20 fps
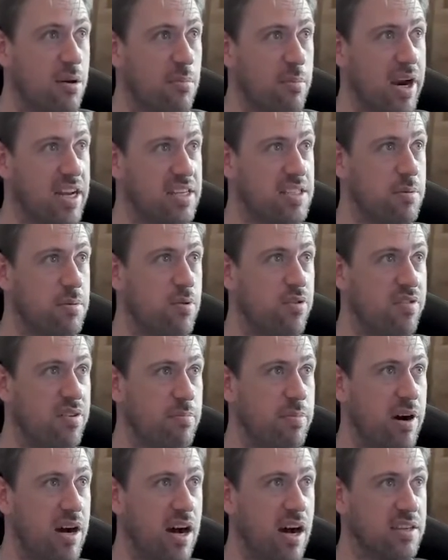But as you're
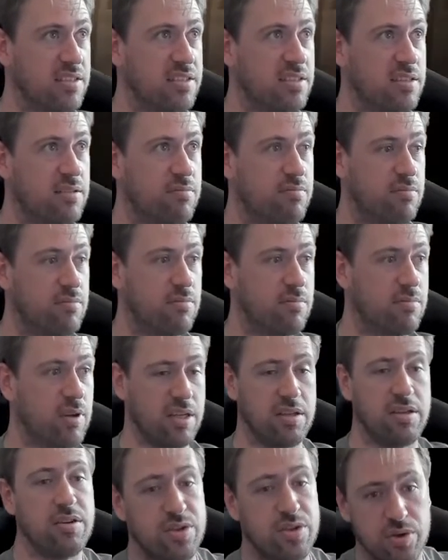moving past,
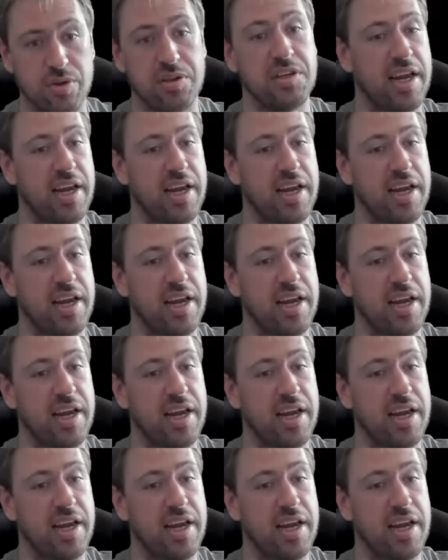like you should